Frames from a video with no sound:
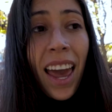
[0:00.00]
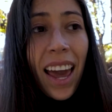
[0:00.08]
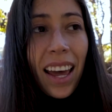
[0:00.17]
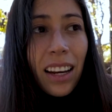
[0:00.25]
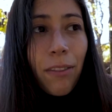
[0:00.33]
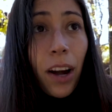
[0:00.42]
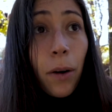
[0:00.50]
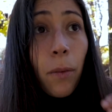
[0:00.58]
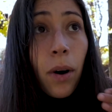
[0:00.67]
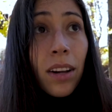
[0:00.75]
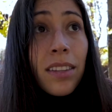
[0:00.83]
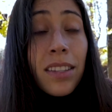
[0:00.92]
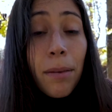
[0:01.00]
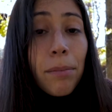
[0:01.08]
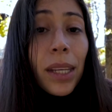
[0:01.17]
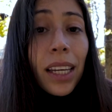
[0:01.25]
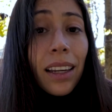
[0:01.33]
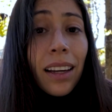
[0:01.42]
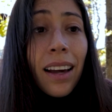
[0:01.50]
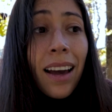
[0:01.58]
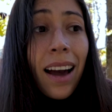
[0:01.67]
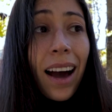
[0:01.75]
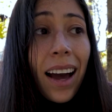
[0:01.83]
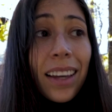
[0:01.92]
And if I want something,
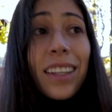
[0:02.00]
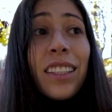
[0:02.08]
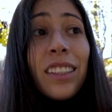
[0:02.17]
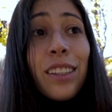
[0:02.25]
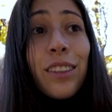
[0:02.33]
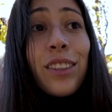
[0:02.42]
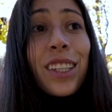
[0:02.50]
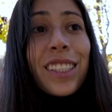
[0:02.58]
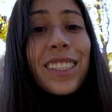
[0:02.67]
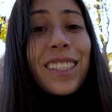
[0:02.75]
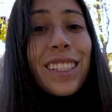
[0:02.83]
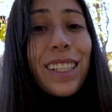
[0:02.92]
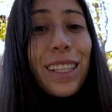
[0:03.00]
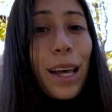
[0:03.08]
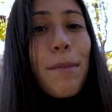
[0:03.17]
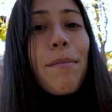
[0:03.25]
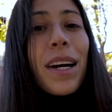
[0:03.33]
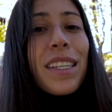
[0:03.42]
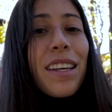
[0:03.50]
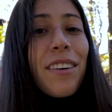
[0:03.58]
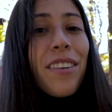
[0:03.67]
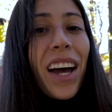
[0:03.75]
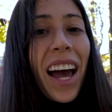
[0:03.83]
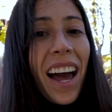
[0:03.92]
I can just let
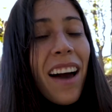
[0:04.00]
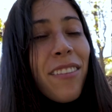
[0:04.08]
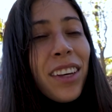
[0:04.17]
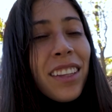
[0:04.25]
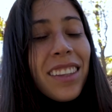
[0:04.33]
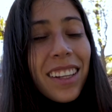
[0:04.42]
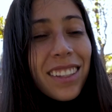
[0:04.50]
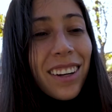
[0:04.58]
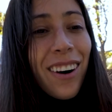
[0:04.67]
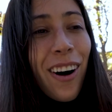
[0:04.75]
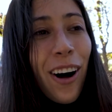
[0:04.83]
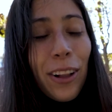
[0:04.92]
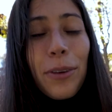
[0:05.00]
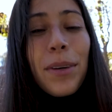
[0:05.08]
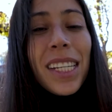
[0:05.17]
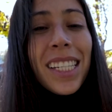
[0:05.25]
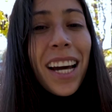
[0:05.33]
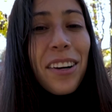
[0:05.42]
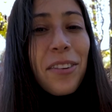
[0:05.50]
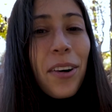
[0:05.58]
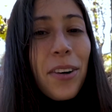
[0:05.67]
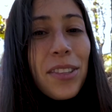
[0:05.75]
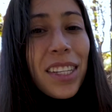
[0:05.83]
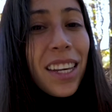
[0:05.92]
myself have it. That's a Halloween Town
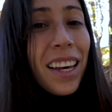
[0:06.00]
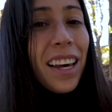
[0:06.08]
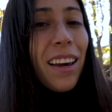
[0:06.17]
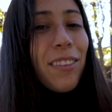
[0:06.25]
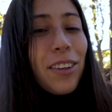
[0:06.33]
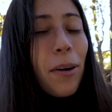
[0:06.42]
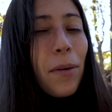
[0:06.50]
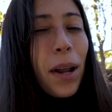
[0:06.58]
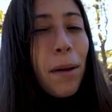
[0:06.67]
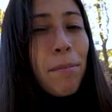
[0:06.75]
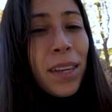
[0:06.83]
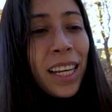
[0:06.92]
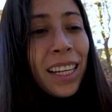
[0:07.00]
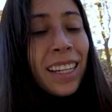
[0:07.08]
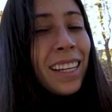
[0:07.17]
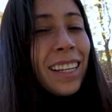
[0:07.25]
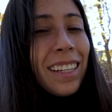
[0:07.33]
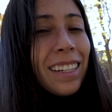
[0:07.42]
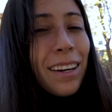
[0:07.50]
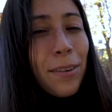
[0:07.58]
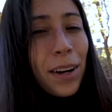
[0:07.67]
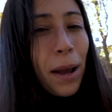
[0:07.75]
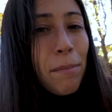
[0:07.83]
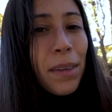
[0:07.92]
quote. you know what I mean, you know
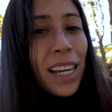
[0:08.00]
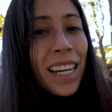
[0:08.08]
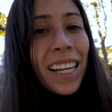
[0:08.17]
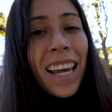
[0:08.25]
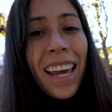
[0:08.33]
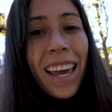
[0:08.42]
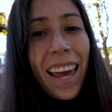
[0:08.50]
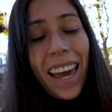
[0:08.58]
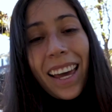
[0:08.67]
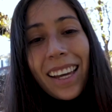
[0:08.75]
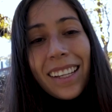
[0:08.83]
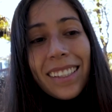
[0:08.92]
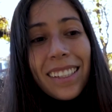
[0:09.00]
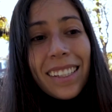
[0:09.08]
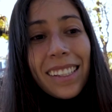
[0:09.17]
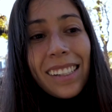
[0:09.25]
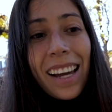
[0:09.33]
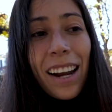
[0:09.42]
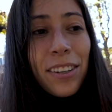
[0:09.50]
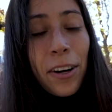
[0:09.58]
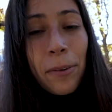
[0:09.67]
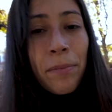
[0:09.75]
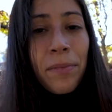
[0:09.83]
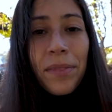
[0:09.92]
what I mean. And I don't
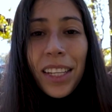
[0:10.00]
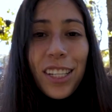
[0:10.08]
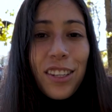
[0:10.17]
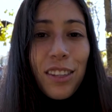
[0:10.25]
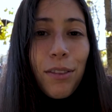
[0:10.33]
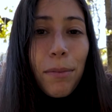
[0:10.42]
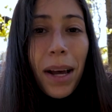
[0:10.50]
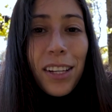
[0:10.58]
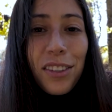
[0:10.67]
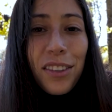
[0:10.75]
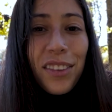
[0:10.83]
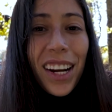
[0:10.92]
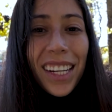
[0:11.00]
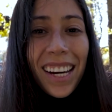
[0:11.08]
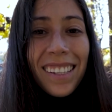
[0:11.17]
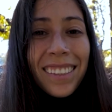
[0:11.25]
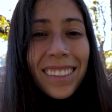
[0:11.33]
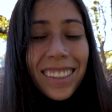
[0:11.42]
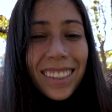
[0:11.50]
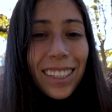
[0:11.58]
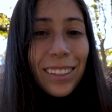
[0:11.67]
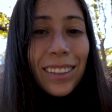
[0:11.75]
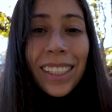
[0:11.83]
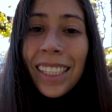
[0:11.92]
know, things just feel magical right now.
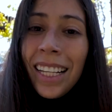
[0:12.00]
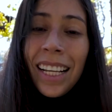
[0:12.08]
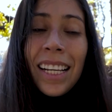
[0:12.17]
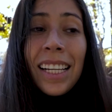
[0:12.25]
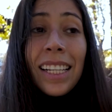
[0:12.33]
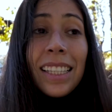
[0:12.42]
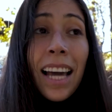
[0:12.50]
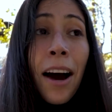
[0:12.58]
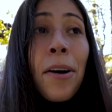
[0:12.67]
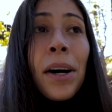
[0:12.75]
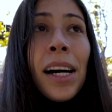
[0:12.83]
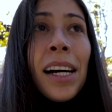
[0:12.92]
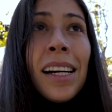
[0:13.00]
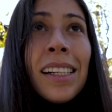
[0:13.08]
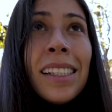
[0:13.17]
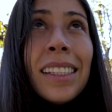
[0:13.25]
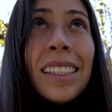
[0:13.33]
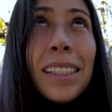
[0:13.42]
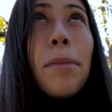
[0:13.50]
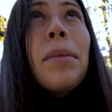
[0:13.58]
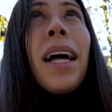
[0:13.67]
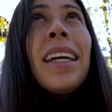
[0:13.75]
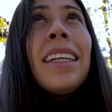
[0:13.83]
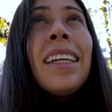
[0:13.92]
So now,
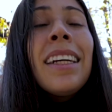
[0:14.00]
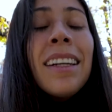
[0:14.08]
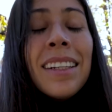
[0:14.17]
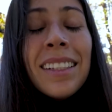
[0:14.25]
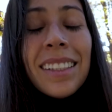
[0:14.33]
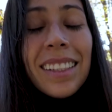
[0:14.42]
ziplining.